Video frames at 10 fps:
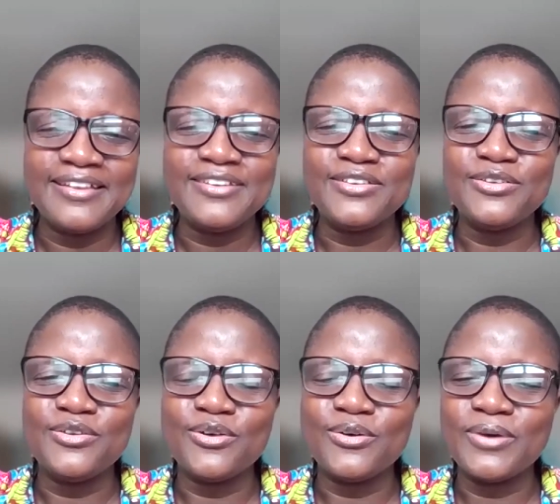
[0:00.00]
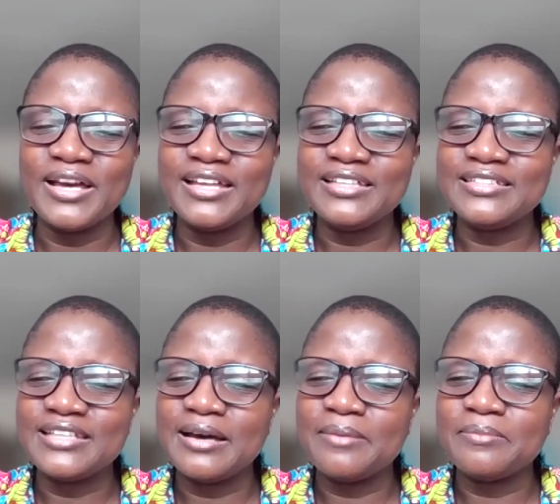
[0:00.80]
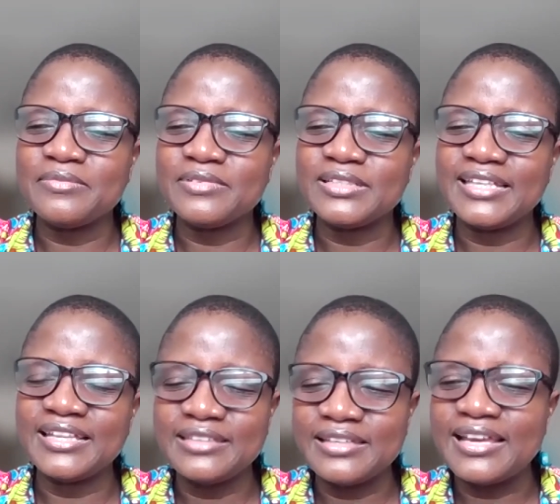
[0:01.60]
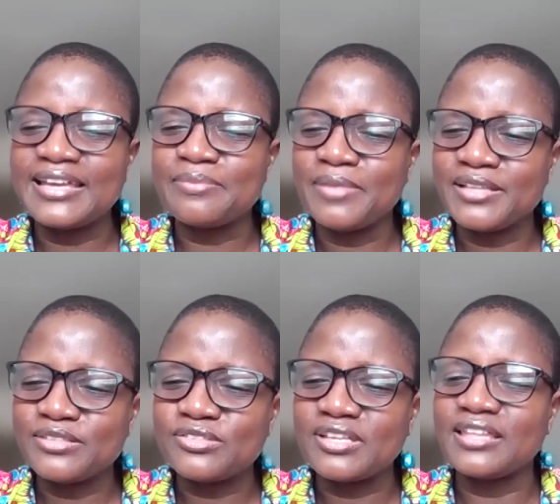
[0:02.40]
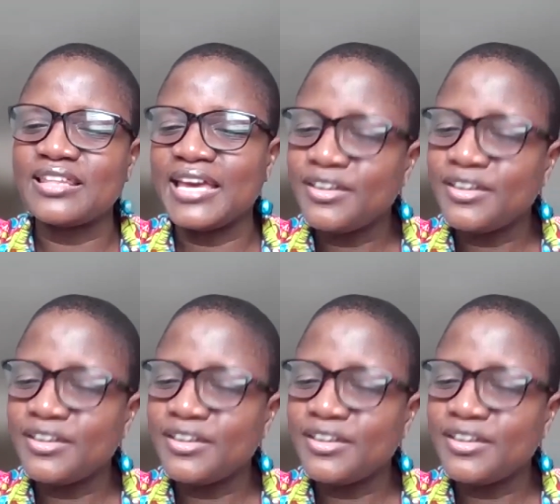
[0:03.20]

you know, mm and um, get the like minds together